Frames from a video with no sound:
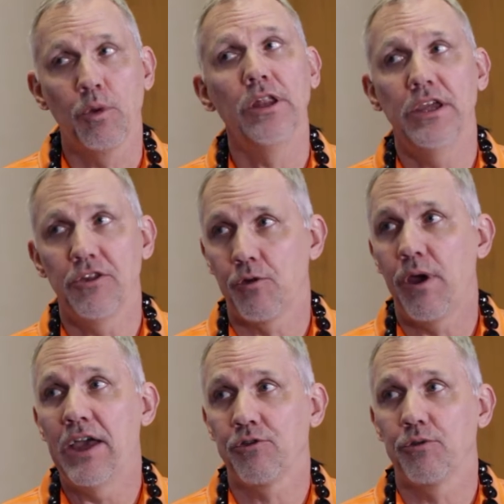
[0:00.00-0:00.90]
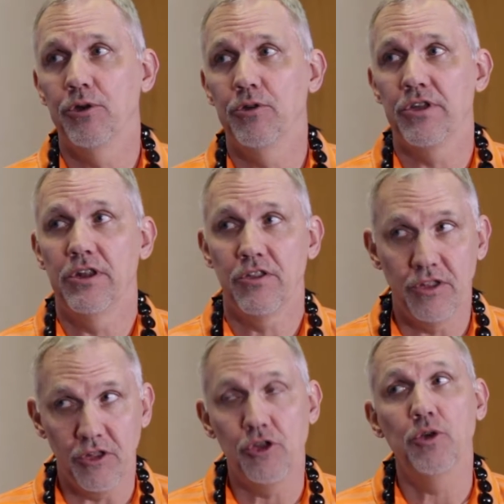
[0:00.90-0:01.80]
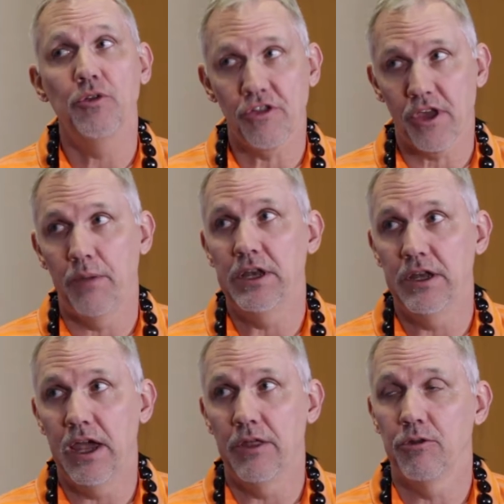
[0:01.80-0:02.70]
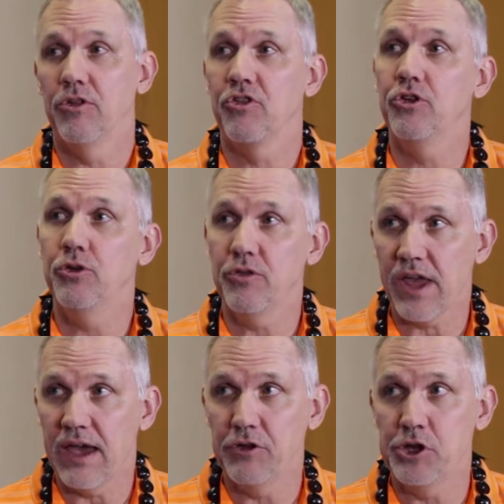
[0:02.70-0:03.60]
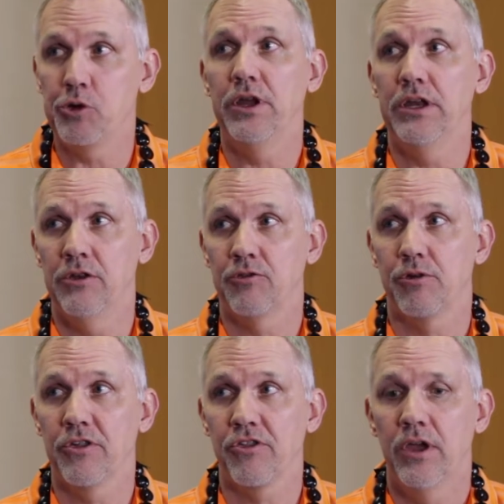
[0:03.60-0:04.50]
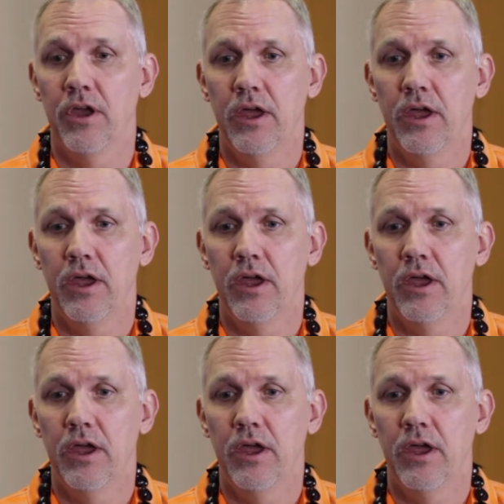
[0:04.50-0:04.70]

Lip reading: really is grassroots, and it's the students coming together. The students have a joint interest.